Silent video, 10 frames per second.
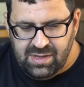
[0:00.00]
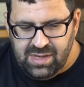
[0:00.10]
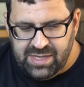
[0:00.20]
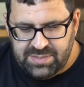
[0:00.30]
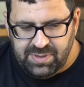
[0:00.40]

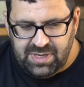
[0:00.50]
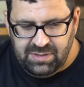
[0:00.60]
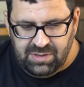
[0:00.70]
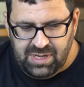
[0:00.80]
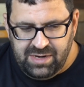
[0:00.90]
has put a
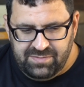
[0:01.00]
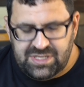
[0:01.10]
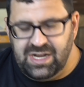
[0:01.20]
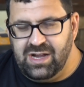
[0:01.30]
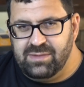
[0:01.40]
lot of
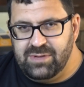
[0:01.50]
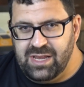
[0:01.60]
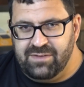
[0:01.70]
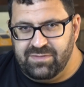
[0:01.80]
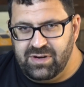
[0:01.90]
time and
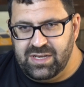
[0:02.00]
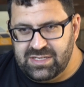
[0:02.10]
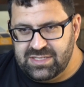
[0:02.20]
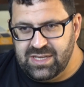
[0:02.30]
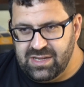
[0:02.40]
effort into
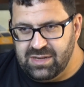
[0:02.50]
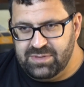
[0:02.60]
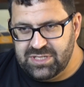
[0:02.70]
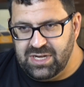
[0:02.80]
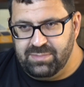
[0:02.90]
setting up
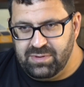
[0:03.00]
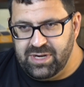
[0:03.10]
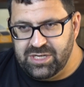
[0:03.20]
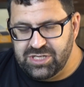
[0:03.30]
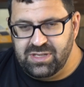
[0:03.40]
his
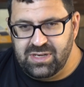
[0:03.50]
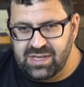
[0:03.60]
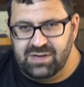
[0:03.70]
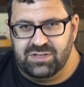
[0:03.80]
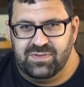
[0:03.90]
operation, that he
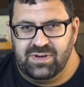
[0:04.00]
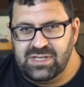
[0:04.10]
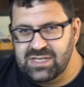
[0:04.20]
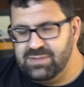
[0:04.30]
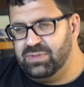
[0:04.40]
cares very
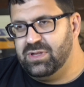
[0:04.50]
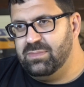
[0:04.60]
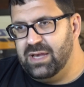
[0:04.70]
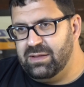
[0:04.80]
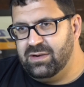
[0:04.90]
deeply
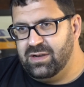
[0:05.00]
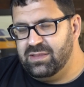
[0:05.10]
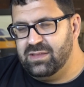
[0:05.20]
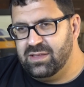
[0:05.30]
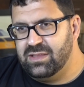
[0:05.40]
about it. And I
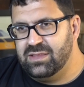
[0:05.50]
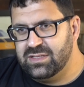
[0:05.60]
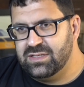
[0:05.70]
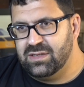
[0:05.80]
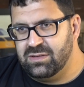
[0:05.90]
think that
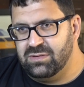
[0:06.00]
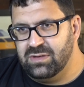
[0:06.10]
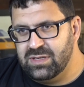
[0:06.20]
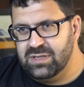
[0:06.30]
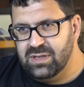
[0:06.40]
that's a
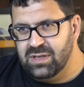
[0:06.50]
good